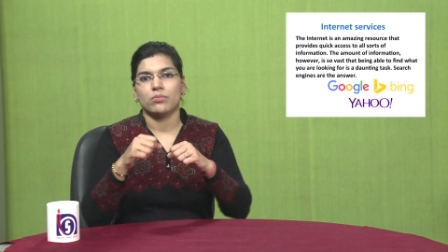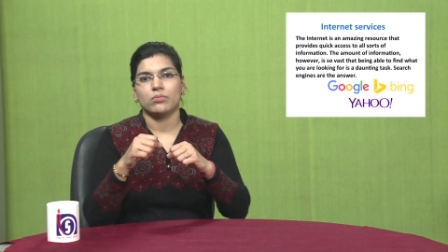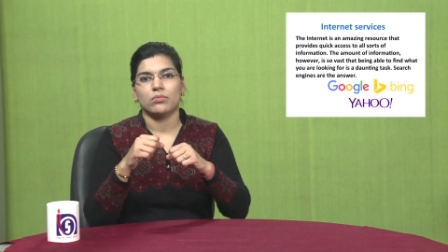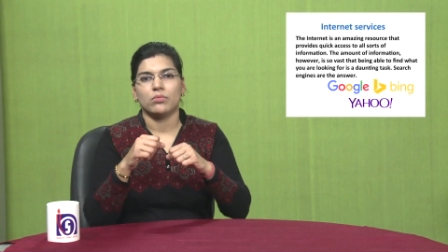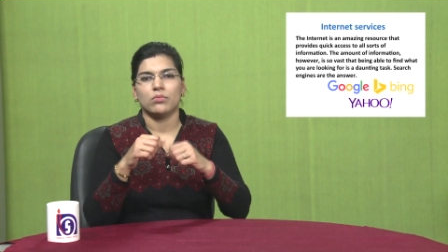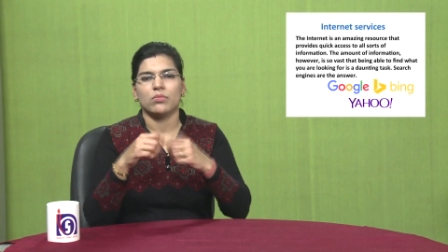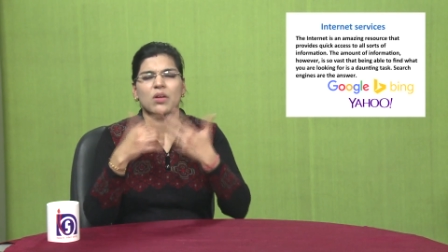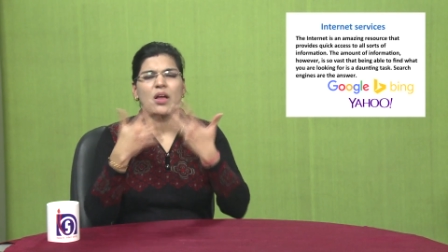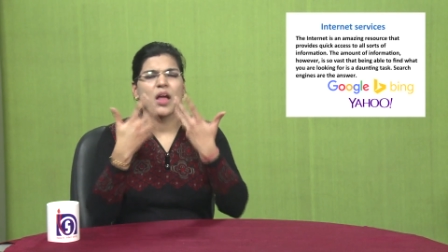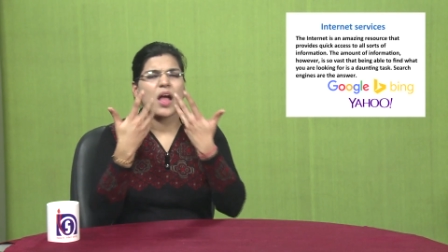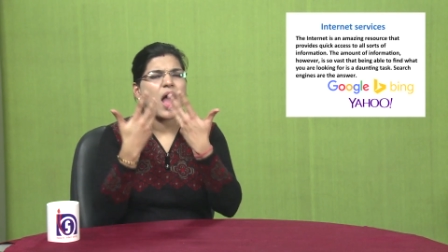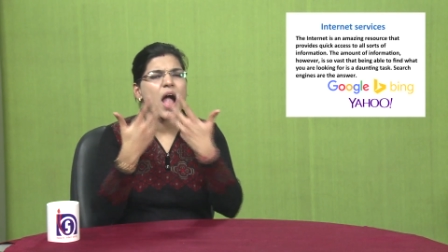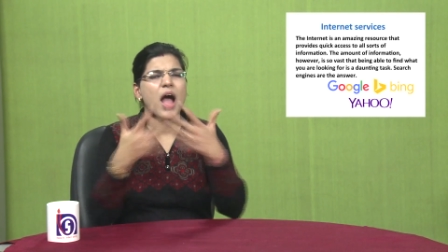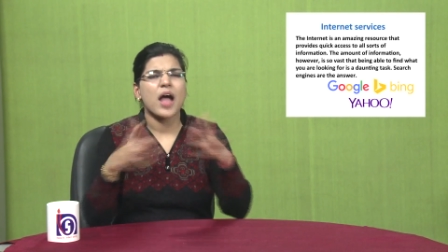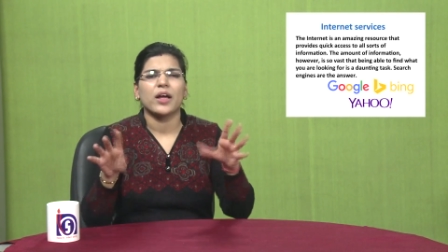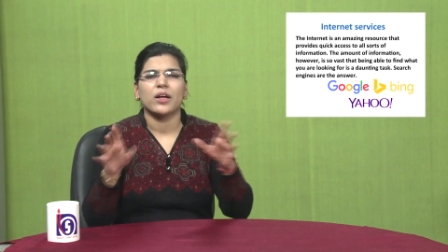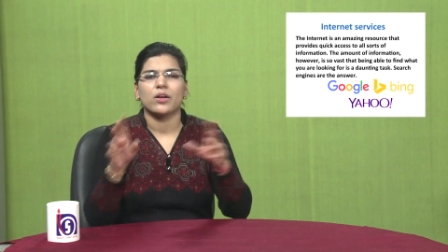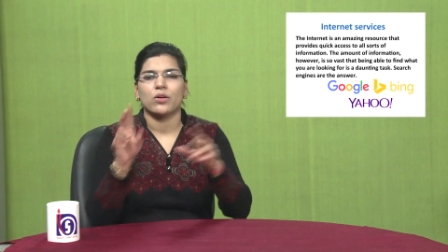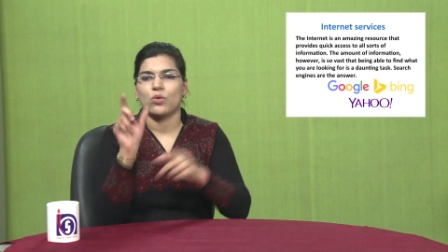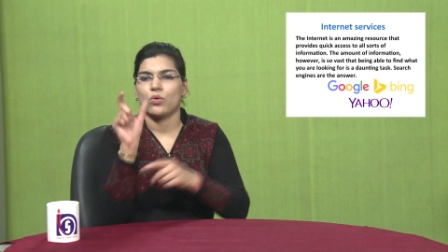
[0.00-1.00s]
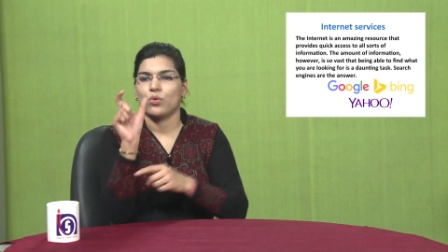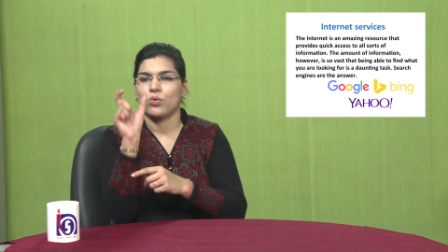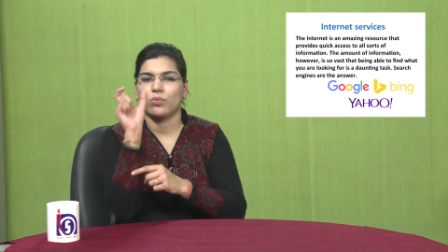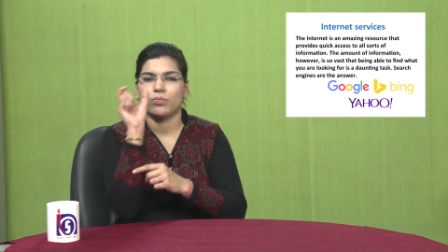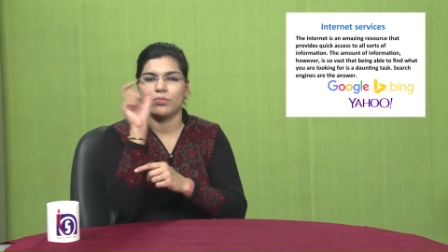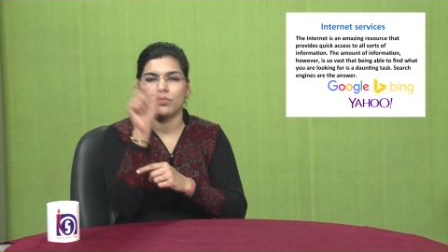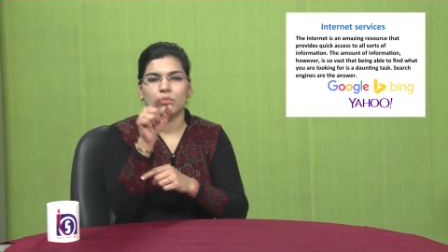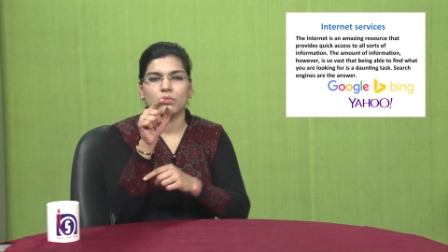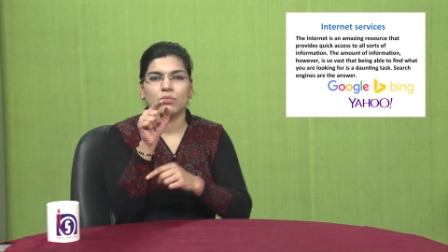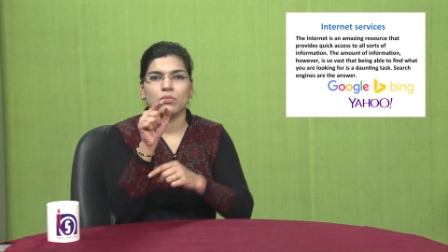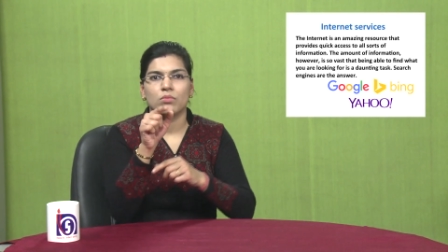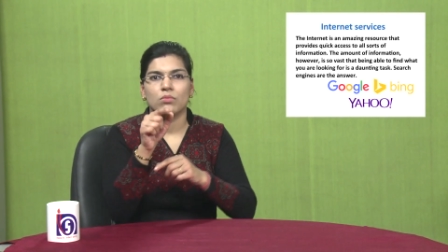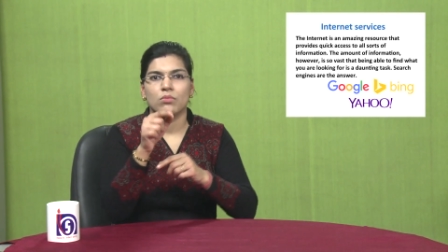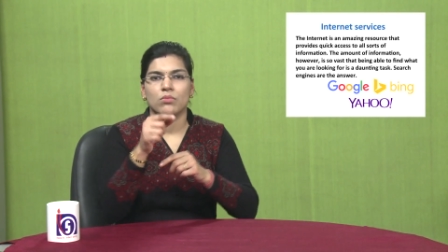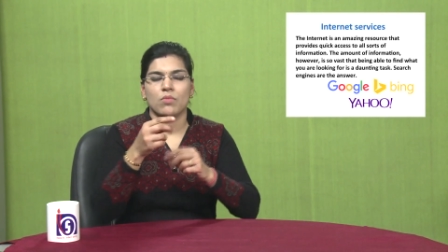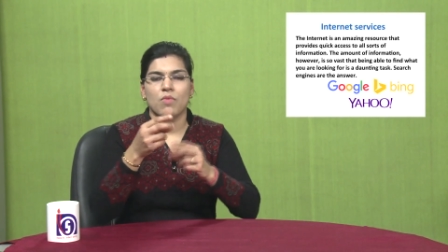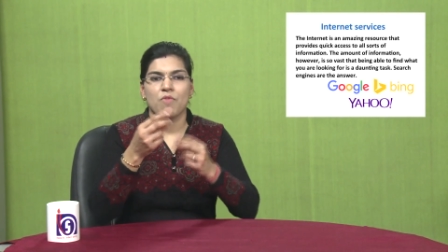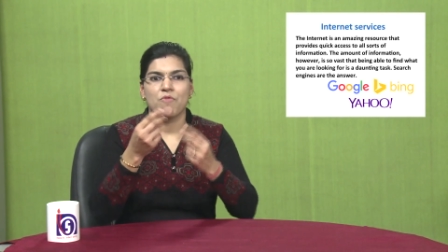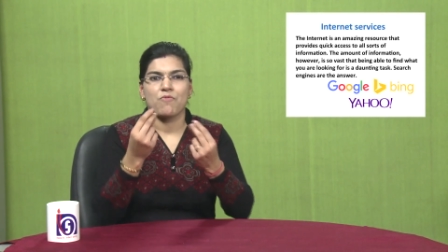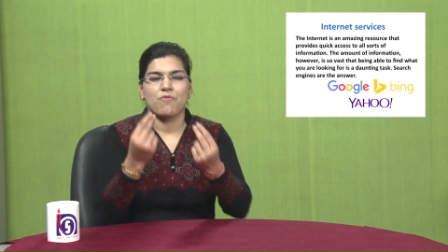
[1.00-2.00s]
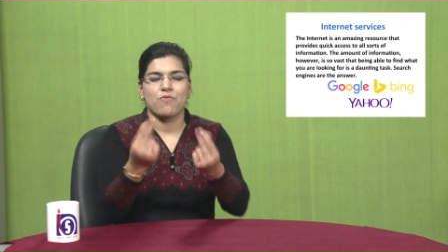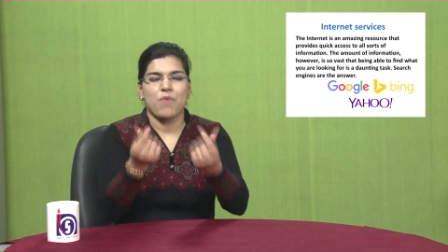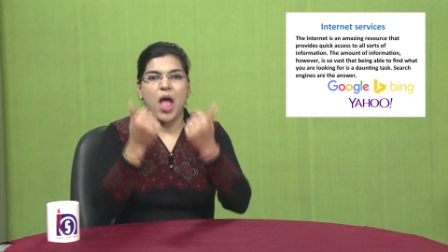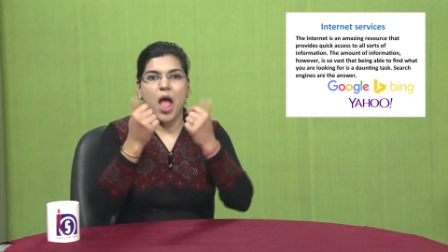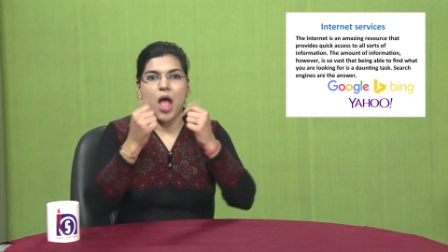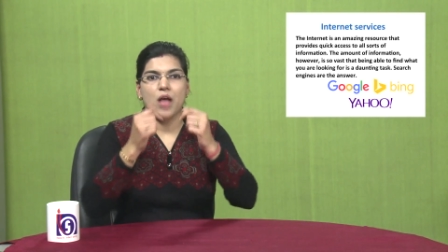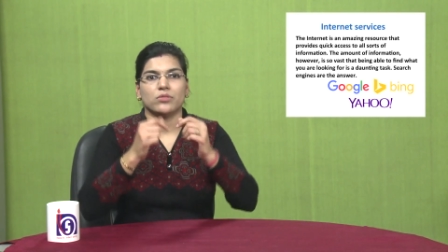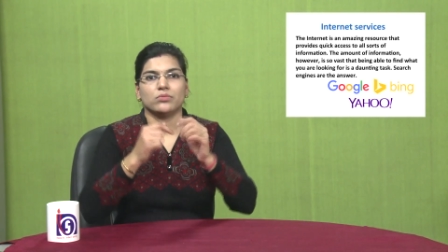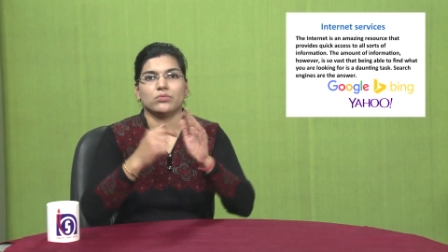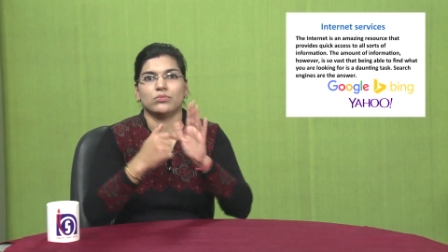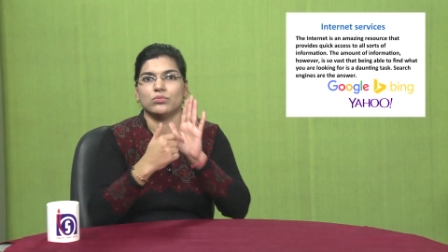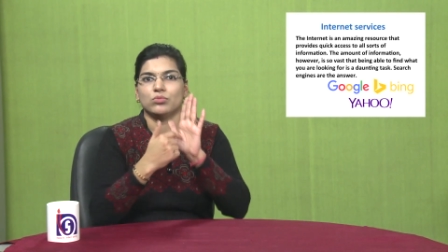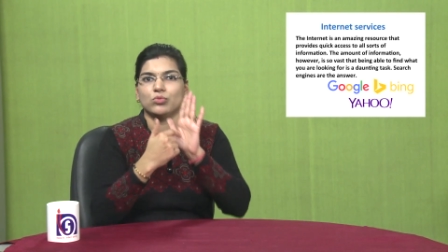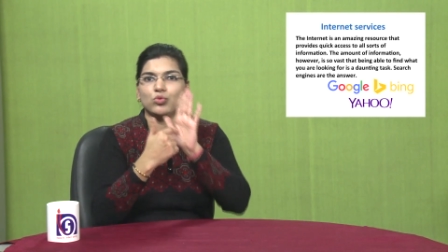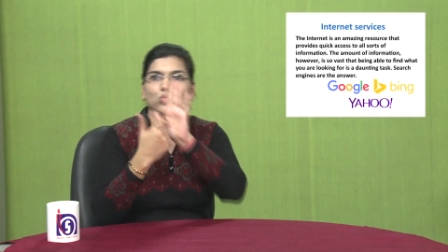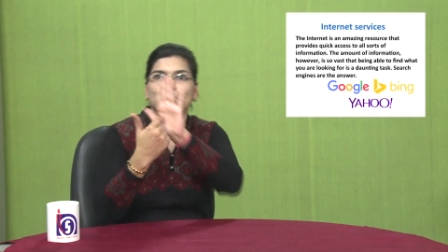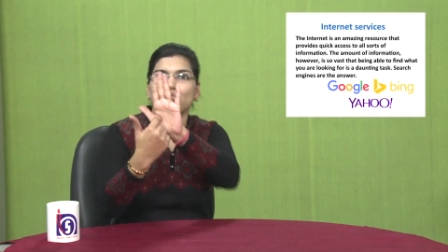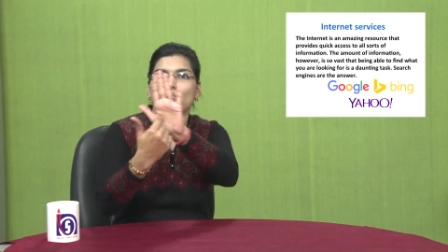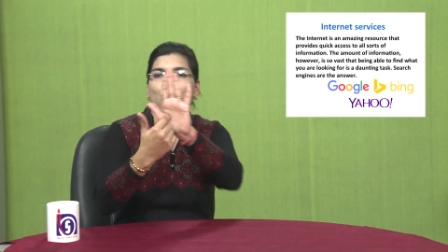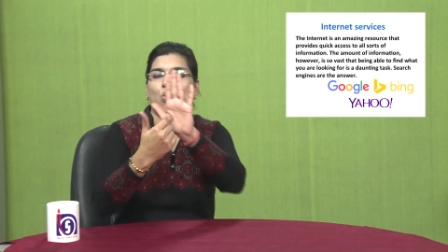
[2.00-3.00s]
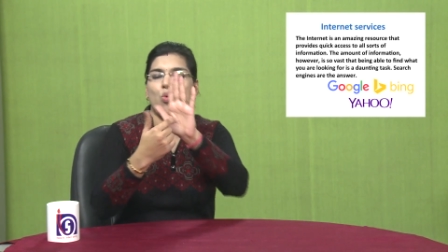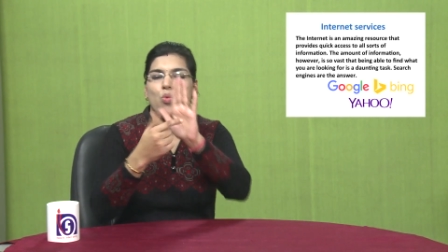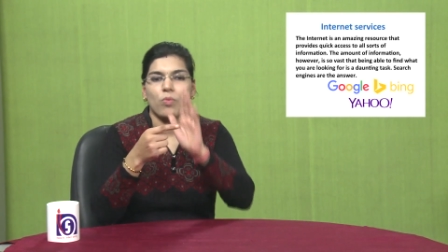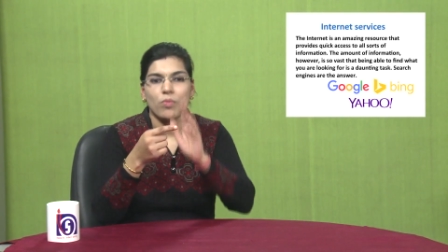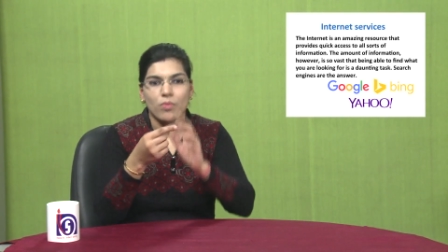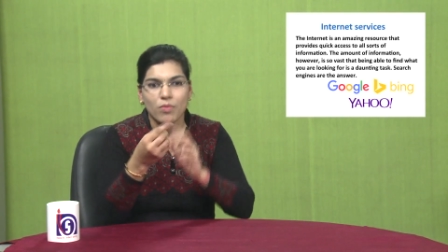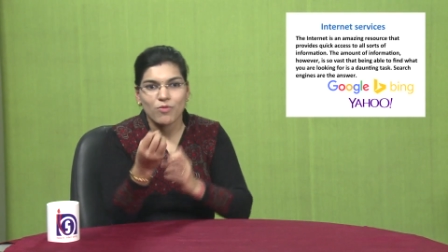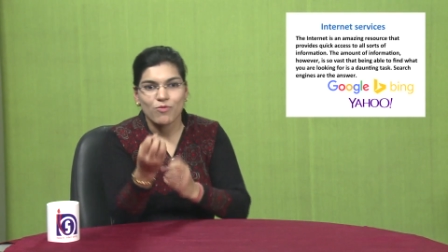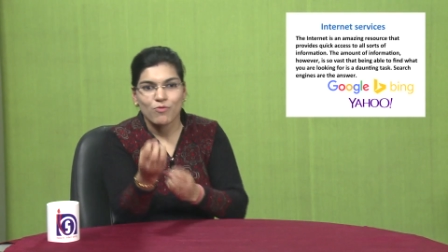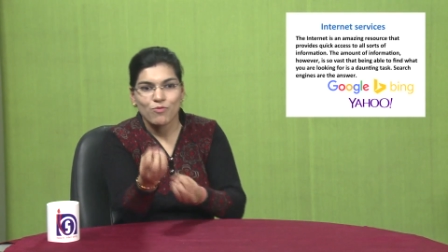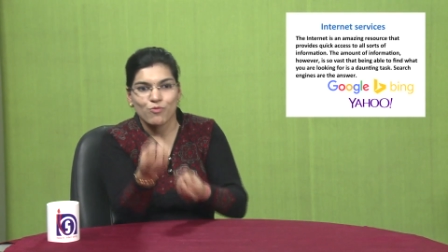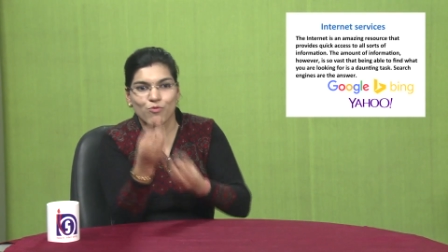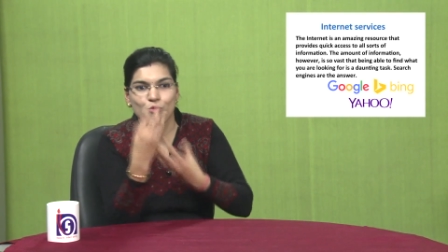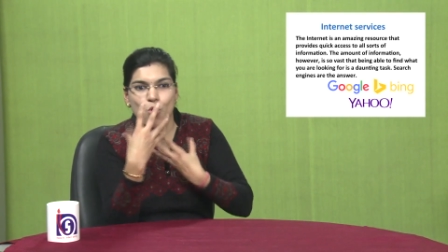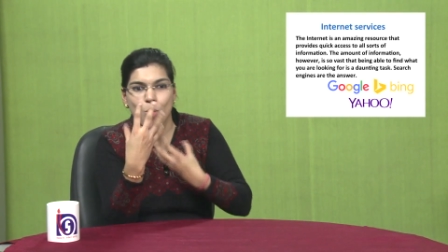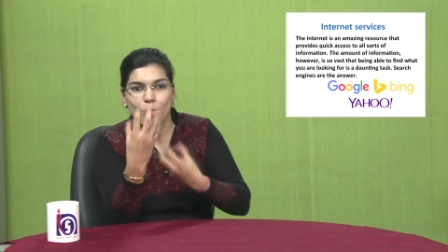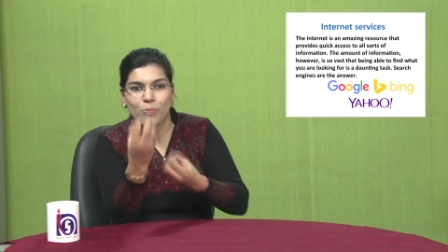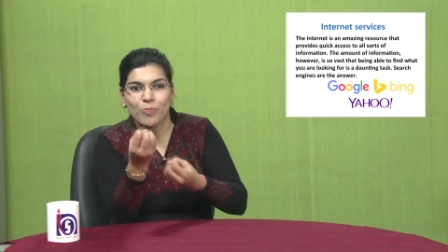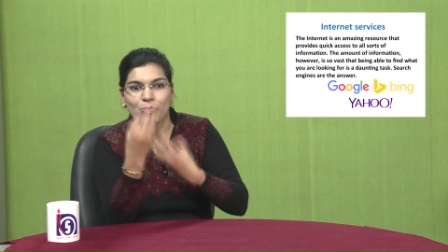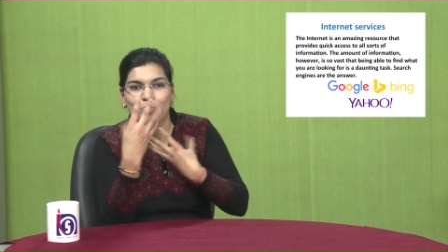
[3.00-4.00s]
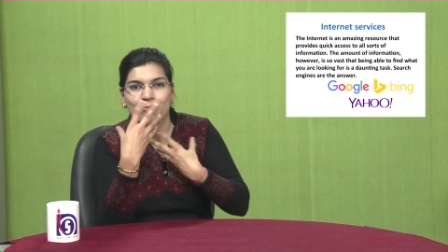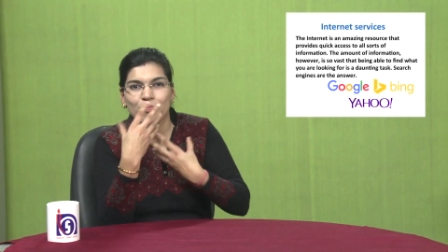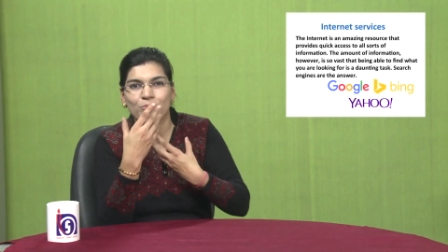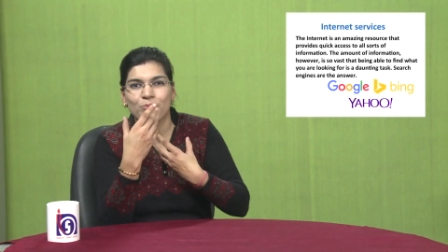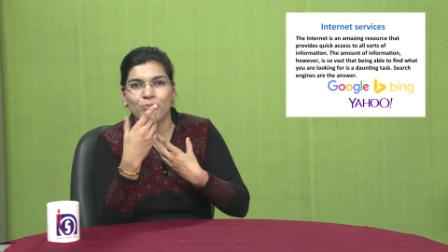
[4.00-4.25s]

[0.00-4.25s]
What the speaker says: The internet is an amazing resource that provides quick access